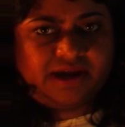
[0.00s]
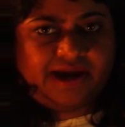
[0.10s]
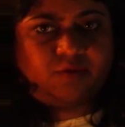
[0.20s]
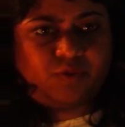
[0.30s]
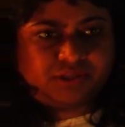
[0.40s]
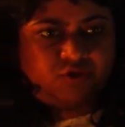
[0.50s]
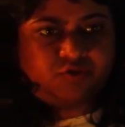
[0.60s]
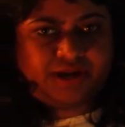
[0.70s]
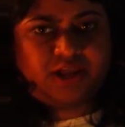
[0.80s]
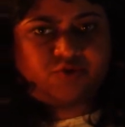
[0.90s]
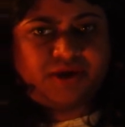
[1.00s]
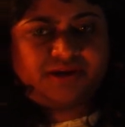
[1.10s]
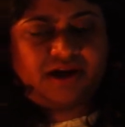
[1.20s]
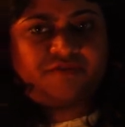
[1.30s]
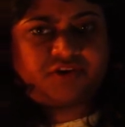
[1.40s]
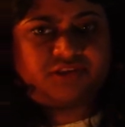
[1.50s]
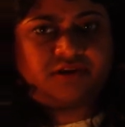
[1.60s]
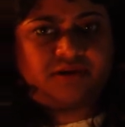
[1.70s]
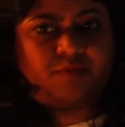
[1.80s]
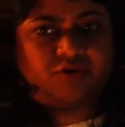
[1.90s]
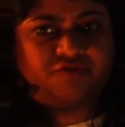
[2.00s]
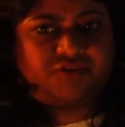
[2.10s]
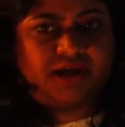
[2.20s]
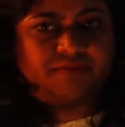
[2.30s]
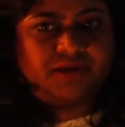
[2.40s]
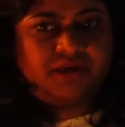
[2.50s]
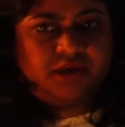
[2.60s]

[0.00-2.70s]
And once you graduate after a certain amount of time,